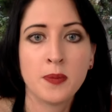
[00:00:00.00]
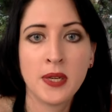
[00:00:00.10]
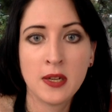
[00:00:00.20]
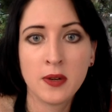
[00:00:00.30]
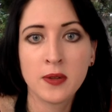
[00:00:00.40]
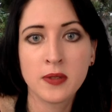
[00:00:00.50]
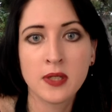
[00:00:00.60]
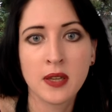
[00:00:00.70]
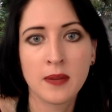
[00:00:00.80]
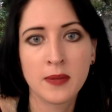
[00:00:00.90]
pretty cold.
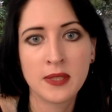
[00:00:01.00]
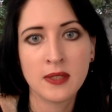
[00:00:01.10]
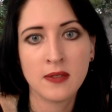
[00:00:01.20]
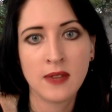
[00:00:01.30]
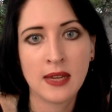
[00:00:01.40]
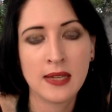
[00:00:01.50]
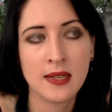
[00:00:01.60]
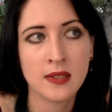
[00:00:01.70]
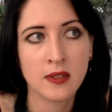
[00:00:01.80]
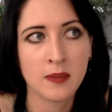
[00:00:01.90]
It's in the
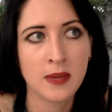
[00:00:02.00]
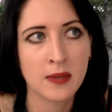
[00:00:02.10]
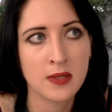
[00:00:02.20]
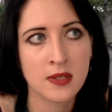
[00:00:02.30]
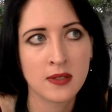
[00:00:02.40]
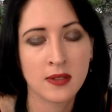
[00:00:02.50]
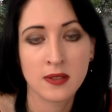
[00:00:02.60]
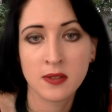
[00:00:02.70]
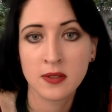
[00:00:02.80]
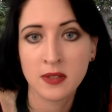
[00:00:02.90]
valley, it's got mountains, it
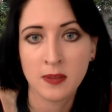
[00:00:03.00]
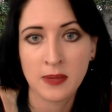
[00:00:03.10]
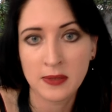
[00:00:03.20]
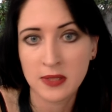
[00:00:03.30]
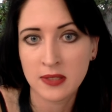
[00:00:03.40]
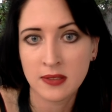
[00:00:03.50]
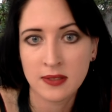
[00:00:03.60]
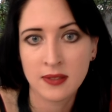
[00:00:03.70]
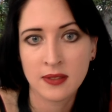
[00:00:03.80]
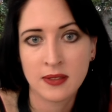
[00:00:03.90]
snows in the mountains.